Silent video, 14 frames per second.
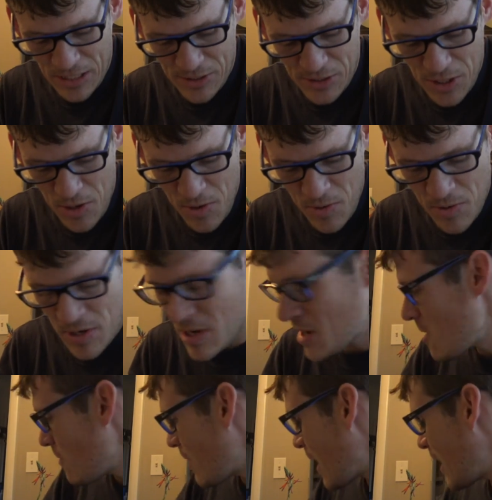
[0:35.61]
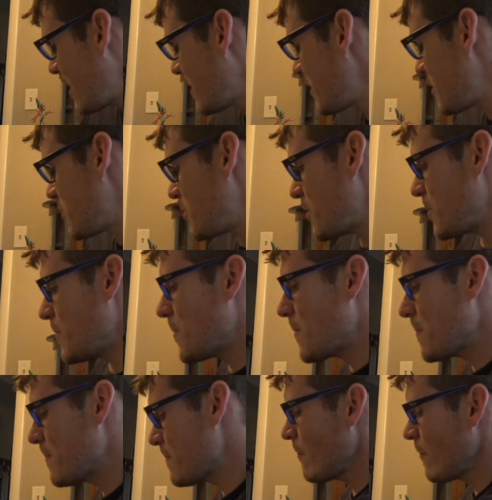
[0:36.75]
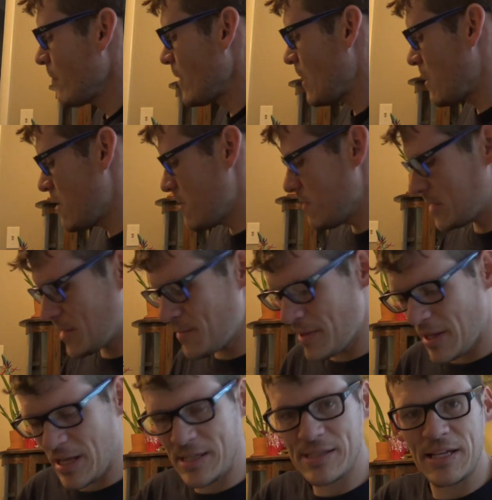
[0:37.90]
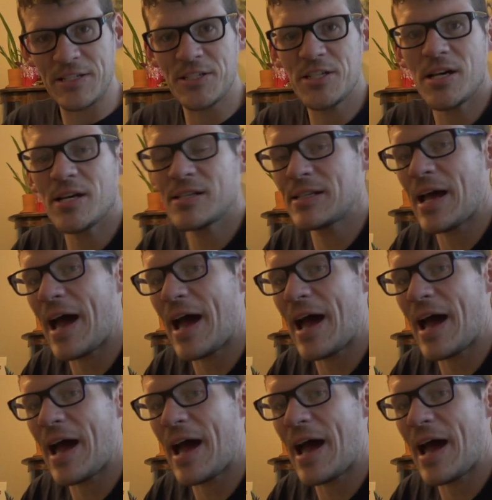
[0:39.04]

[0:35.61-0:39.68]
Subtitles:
So what I need to do, some of these that just